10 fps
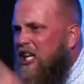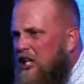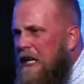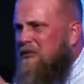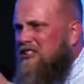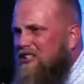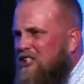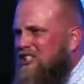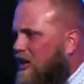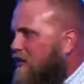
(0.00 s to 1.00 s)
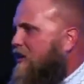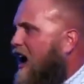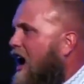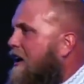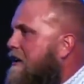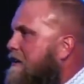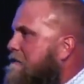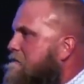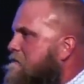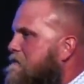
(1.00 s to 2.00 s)
a glimpse at the Son of God
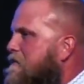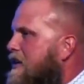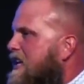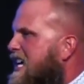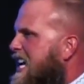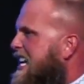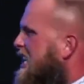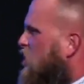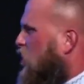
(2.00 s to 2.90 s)
and it